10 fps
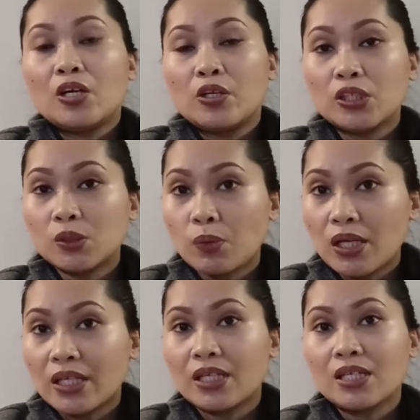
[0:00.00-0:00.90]

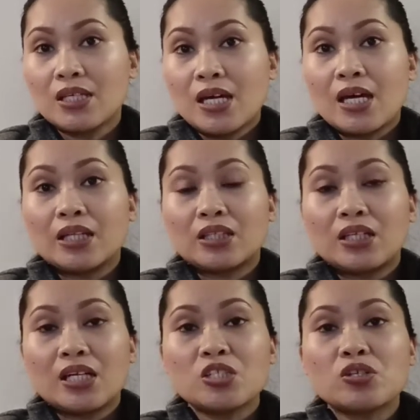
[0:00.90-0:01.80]
Usually,
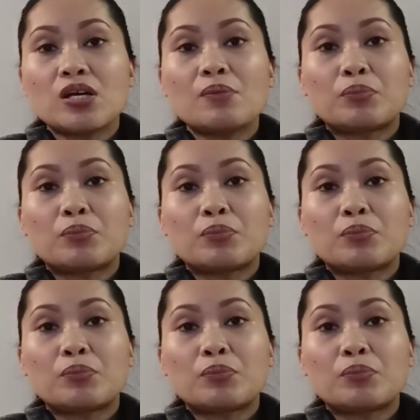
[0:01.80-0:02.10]
international